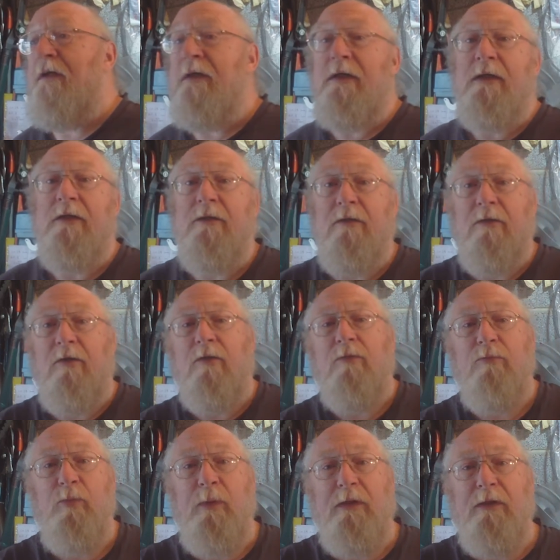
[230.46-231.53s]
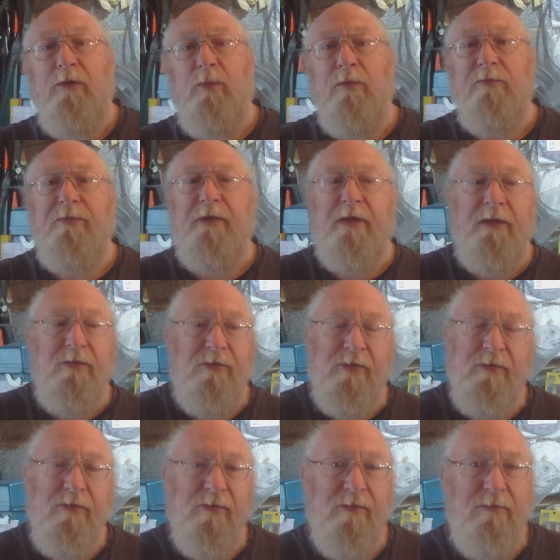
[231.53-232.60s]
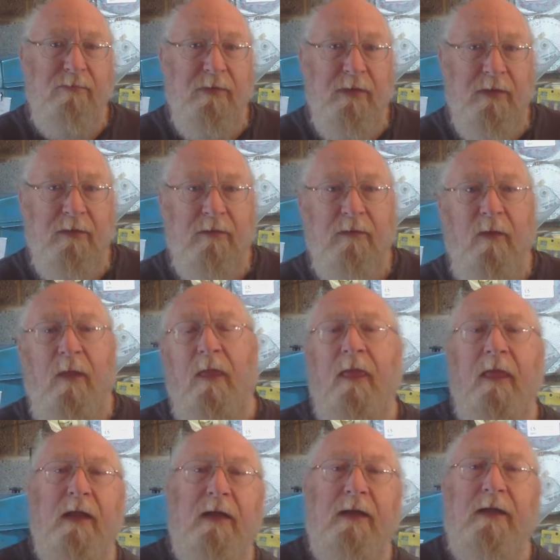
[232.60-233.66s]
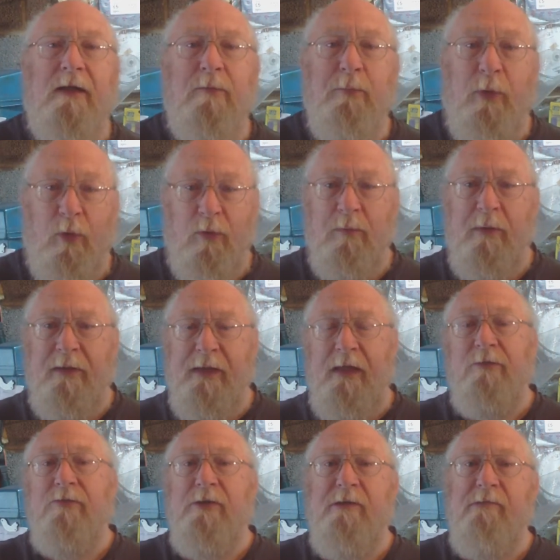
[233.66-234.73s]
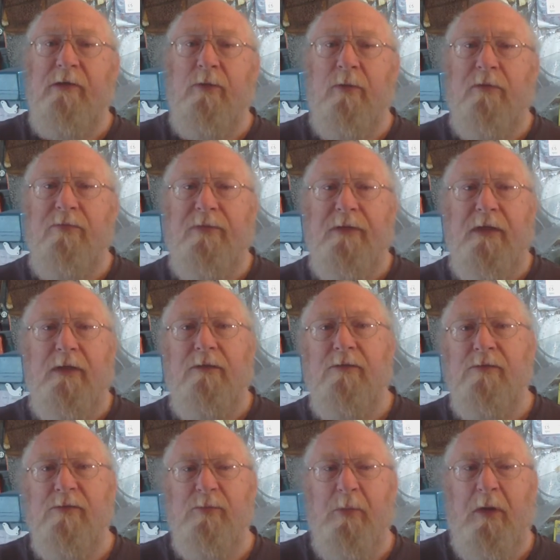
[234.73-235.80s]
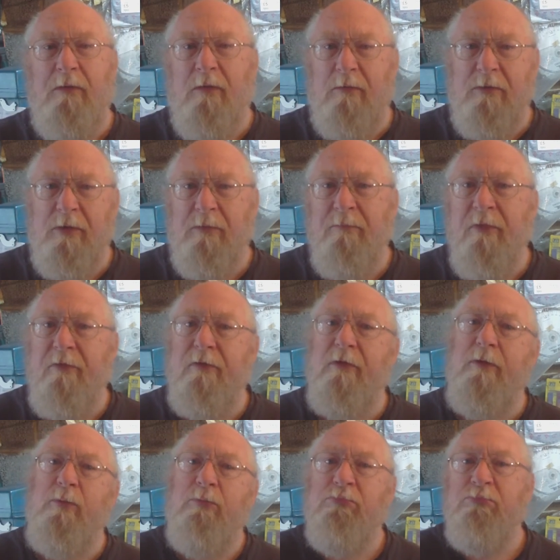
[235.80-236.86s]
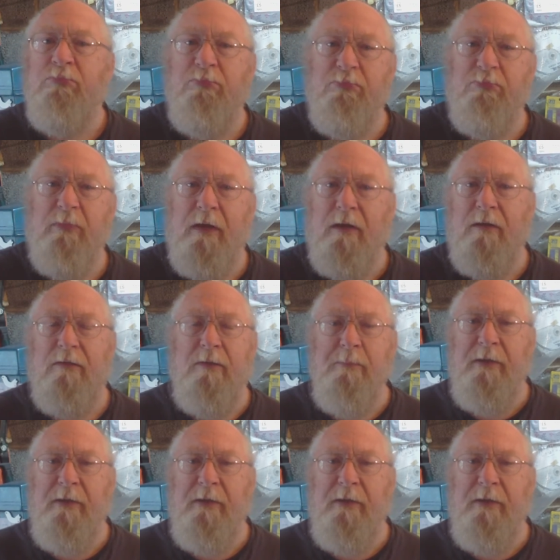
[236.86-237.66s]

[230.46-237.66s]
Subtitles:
because I've got welding qualifications. Yeah. But all my engineering qualifications and whatnot come through the